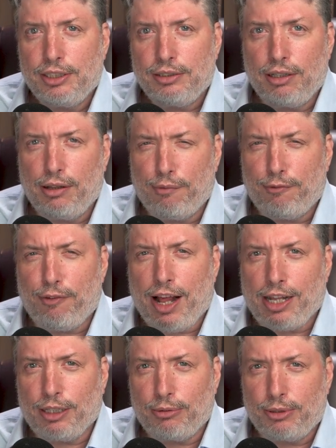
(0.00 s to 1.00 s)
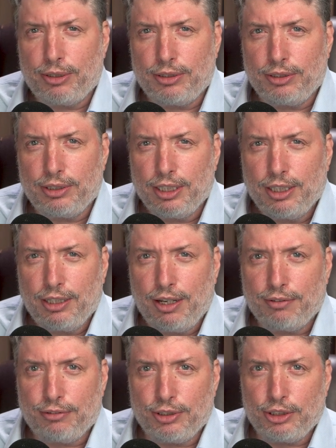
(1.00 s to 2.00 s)
to the followers
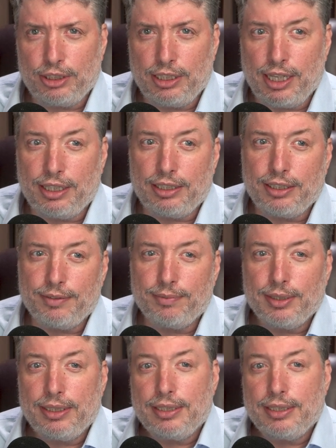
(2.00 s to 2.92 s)
of Christianity.